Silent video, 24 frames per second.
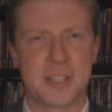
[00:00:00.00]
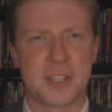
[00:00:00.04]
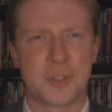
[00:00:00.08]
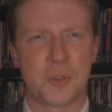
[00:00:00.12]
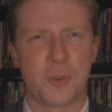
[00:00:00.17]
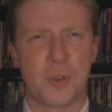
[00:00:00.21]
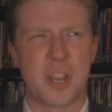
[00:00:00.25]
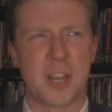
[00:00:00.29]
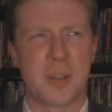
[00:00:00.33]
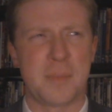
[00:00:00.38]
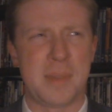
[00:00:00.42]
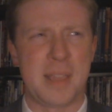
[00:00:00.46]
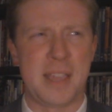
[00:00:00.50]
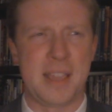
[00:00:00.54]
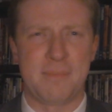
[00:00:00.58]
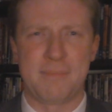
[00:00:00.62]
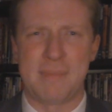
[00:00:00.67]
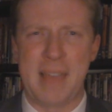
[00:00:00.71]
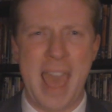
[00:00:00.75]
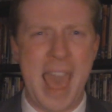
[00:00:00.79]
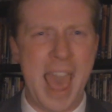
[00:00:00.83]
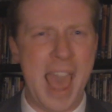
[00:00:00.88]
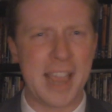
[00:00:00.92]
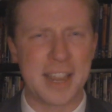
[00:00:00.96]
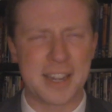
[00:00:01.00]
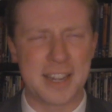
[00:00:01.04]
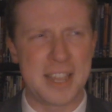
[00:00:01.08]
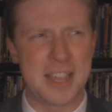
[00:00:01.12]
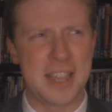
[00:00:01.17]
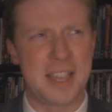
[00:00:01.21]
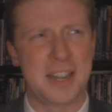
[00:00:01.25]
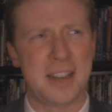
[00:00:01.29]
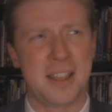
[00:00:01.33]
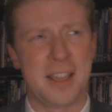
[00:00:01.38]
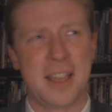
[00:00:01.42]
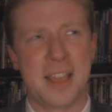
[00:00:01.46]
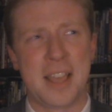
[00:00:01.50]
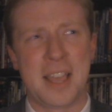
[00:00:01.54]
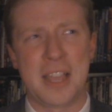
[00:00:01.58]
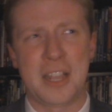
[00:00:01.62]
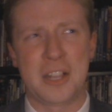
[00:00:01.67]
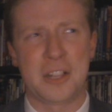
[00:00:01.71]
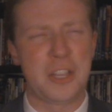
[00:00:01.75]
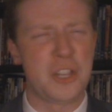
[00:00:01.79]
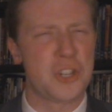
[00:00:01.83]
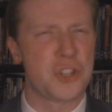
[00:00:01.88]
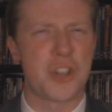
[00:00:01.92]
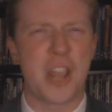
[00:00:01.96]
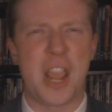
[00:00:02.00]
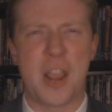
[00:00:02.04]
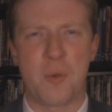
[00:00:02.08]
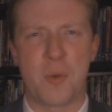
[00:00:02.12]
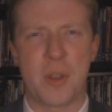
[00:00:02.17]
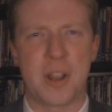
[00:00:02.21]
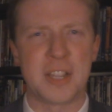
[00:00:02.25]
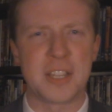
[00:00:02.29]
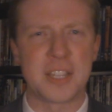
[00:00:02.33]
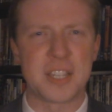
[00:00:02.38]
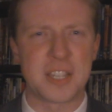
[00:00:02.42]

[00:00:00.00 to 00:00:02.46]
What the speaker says: it's going to be hackneyed, cliche-ridden